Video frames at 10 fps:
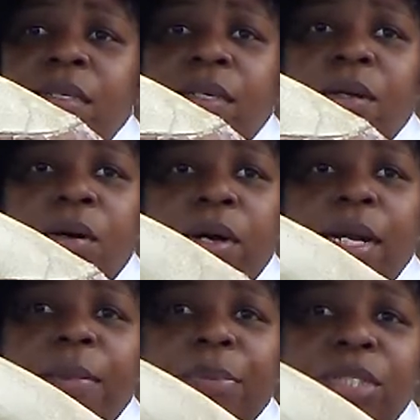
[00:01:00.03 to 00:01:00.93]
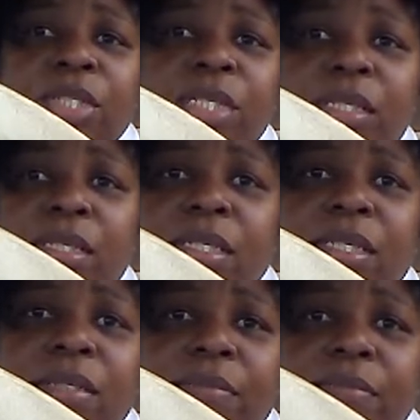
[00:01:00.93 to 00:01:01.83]
Lord, help us,
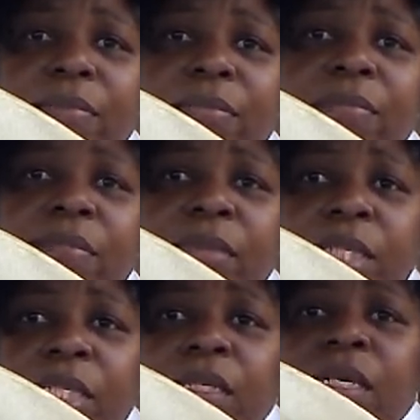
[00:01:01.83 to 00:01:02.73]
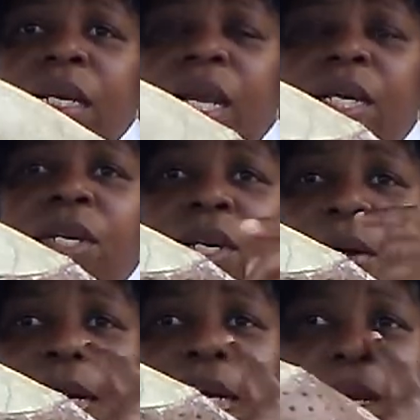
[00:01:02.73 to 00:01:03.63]
Jesus. And you know,
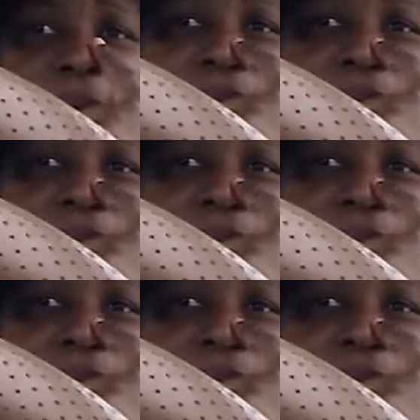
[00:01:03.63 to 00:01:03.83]
he didn't